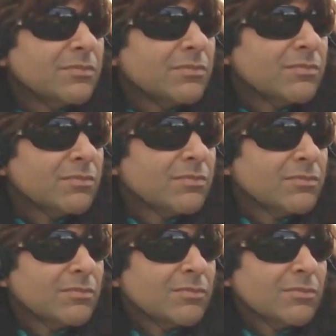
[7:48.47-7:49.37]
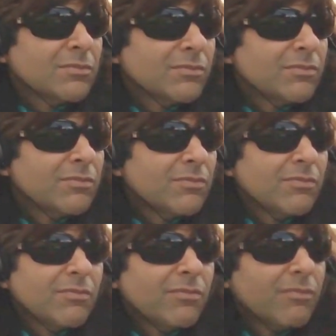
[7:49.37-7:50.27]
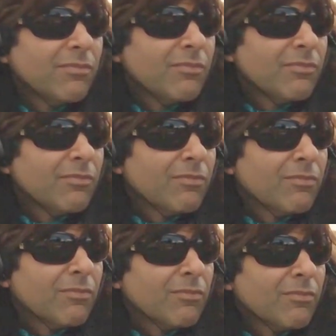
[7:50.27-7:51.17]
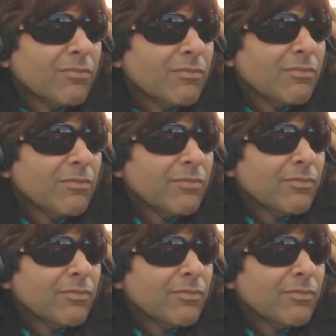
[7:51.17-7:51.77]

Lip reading: This person isn't speaking.